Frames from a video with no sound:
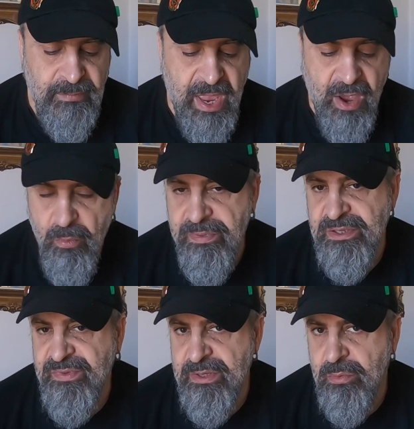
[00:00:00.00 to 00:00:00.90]
I hope
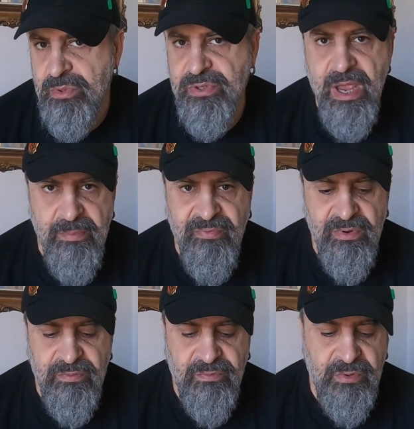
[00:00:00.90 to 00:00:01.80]
this video was
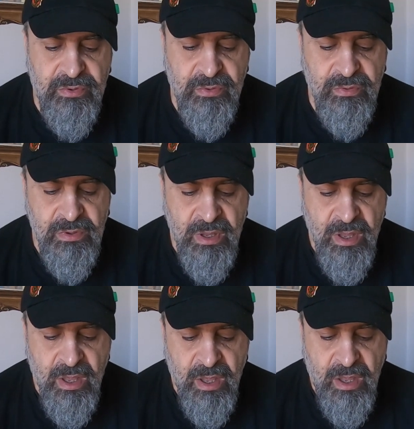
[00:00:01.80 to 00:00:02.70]
helpful for you.
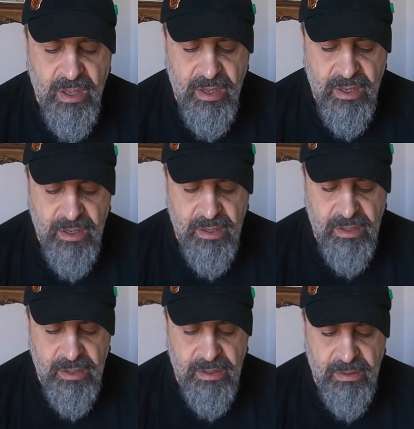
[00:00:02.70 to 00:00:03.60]

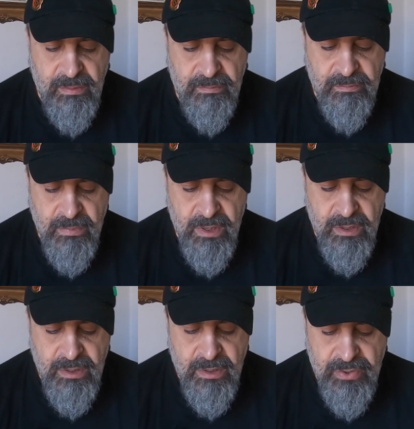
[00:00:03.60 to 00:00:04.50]
Um,
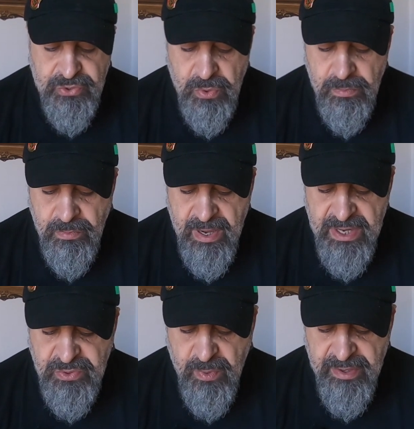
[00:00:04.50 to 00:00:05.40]
Zoom
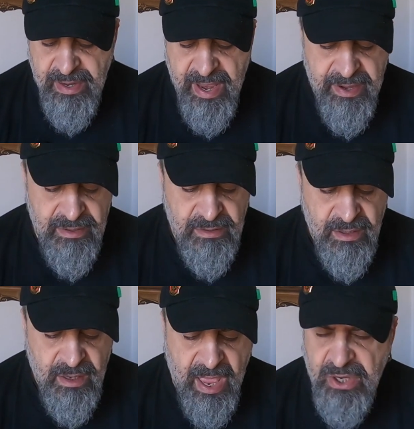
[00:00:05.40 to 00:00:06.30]
H1N
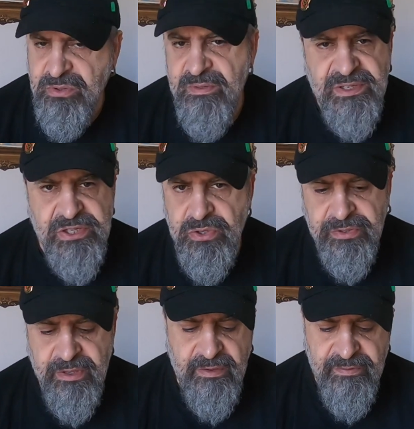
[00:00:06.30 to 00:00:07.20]
Actually, this is
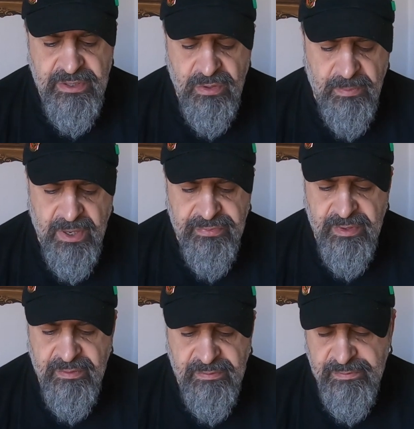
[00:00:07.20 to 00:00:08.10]
not a video about
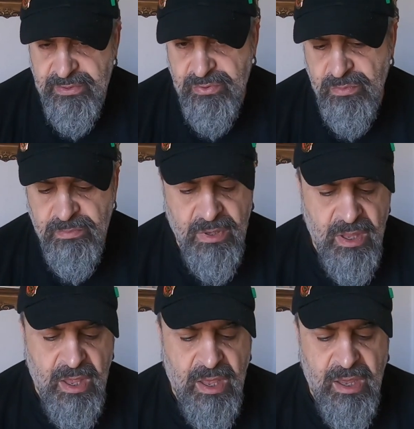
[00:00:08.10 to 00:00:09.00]
uh, the Zoom.
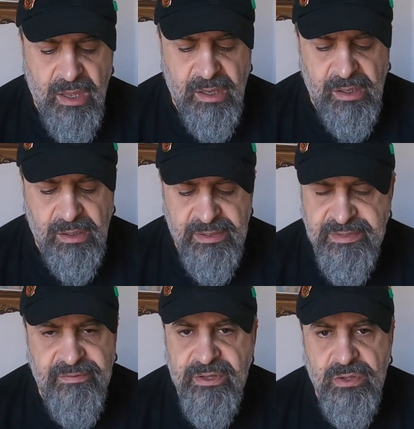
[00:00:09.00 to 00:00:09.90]
Uh, it's
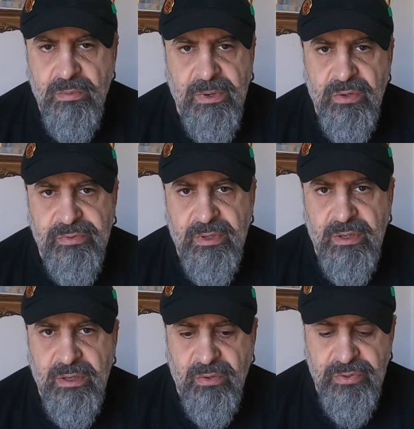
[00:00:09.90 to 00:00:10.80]
a video about
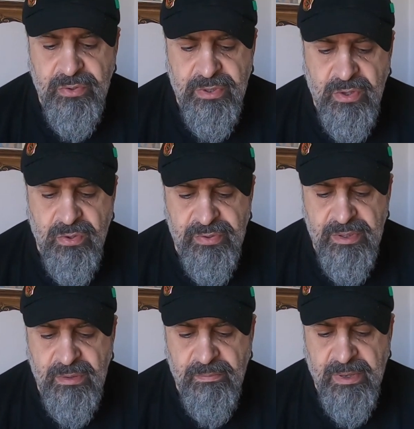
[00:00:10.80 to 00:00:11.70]
uh, audio
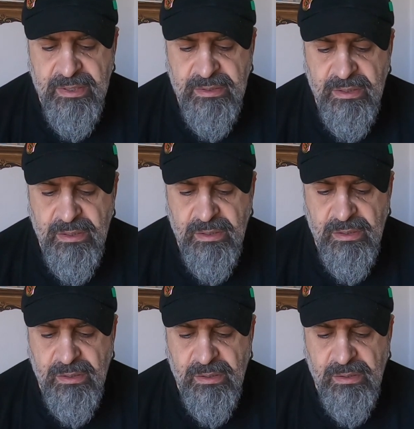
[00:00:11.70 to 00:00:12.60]
recording, but
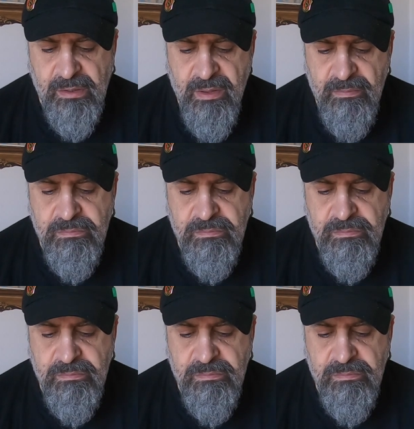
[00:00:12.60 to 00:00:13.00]
uh,